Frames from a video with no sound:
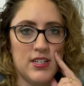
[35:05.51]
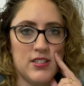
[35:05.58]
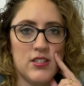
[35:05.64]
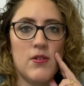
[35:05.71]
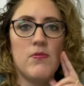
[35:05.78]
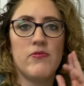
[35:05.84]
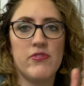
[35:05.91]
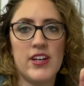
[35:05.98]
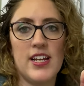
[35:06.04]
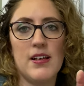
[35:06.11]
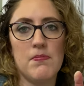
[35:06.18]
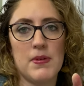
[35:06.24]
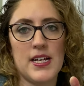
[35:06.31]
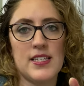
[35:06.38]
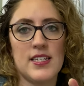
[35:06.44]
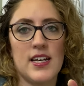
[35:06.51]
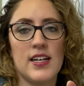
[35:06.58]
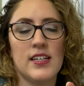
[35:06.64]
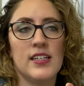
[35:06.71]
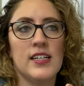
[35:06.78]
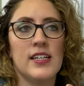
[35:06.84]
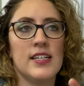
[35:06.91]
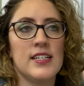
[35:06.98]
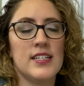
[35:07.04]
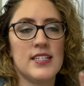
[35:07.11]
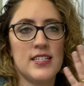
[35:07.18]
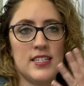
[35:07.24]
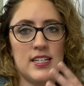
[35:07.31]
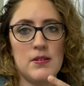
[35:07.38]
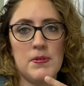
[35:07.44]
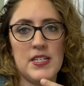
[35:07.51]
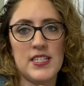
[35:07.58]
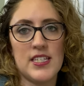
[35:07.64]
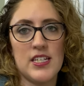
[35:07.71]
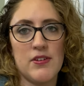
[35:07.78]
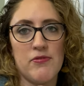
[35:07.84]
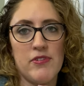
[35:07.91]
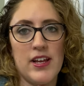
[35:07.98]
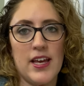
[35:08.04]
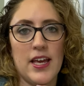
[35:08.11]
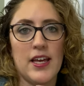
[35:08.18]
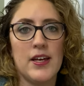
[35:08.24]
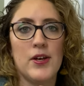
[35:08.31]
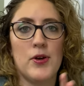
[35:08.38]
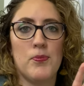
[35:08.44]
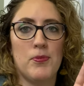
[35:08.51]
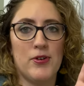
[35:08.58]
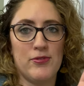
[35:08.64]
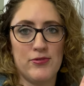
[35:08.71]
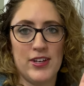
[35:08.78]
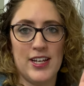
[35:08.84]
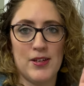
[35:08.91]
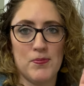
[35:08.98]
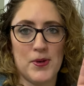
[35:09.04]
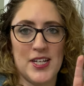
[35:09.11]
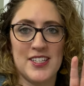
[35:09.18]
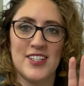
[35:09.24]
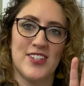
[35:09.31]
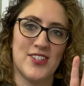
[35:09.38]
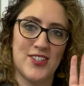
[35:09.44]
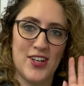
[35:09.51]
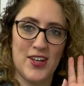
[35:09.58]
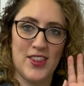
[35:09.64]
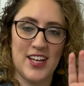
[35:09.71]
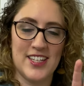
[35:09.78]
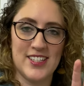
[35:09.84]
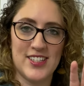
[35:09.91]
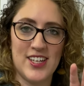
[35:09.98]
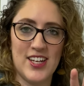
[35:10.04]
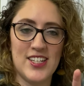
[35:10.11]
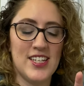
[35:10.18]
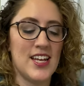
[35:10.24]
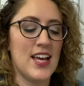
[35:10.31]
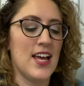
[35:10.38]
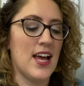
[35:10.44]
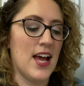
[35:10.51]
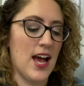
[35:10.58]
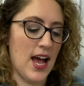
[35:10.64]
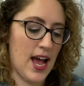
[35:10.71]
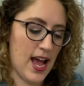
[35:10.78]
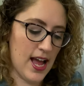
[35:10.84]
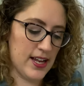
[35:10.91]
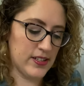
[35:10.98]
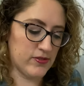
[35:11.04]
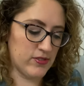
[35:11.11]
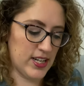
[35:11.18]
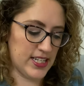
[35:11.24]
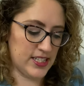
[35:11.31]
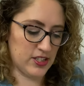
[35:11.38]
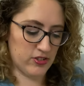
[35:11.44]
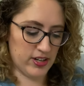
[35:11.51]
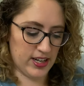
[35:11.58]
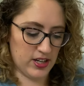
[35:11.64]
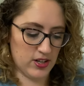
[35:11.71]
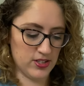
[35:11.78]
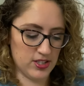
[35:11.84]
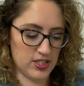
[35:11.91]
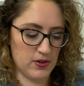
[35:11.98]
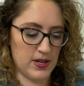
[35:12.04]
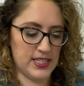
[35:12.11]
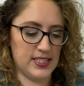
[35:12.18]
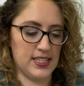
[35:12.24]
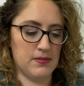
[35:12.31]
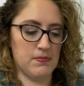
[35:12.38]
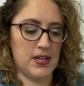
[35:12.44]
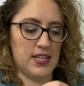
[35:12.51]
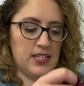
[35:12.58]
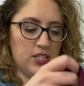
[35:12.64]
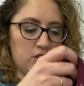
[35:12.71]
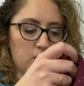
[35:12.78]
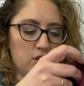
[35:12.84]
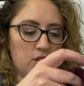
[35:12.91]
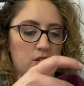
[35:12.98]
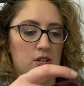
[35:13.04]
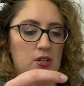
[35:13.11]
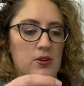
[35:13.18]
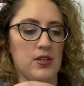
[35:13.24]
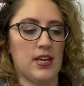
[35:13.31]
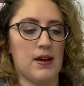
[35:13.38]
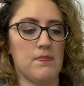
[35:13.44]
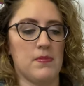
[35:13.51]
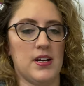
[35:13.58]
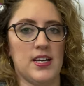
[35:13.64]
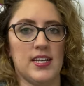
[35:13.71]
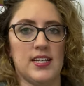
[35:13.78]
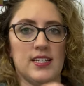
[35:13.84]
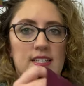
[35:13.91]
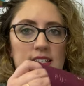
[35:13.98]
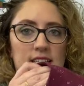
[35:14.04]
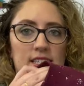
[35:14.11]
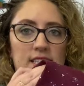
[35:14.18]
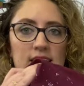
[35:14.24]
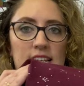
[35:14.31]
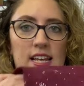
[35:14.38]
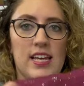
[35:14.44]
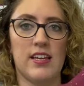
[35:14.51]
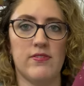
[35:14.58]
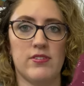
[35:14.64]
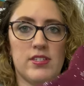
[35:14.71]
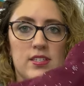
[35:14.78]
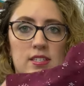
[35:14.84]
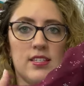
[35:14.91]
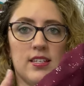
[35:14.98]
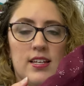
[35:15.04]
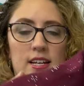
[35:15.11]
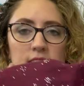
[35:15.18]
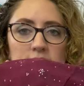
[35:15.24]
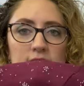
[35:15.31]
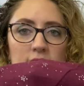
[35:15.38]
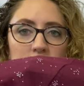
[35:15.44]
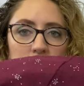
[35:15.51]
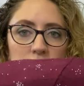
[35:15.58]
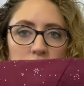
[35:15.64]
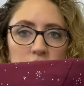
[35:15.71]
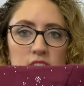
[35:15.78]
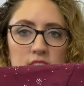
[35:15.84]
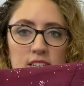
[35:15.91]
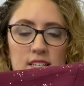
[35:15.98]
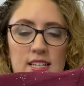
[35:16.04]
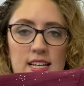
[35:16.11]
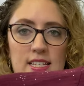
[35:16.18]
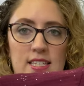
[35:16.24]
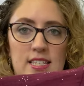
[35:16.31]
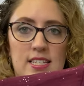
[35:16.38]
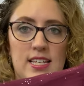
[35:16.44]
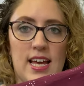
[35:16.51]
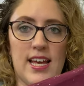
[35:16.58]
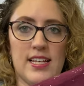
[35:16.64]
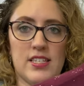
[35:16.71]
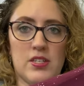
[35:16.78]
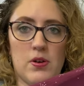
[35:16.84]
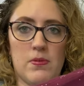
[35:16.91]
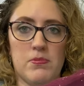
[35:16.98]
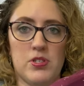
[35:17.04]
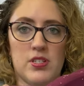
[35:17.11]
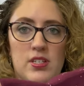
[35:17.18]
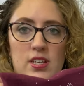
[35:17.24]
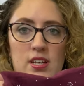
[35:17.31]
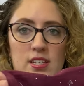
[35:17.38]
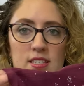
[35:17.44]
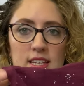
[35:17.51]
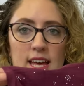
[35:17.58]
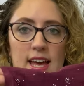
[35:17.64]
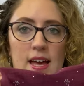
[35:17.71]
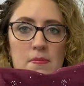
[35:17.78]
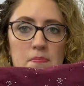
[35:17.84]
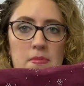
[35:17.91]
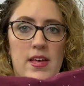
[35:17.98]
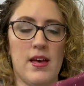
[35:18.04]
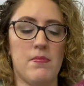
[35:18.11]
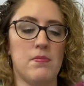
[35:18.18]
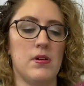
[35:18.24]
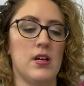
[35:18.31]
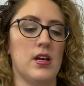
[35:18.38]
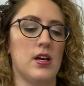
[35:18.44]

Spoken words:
So I'm feeling better, still a bit sniffly, but feeling better, so that's good, and ready to crack on. So I did manage to get my sleeves attached yesterday, so I'm just going to hem them.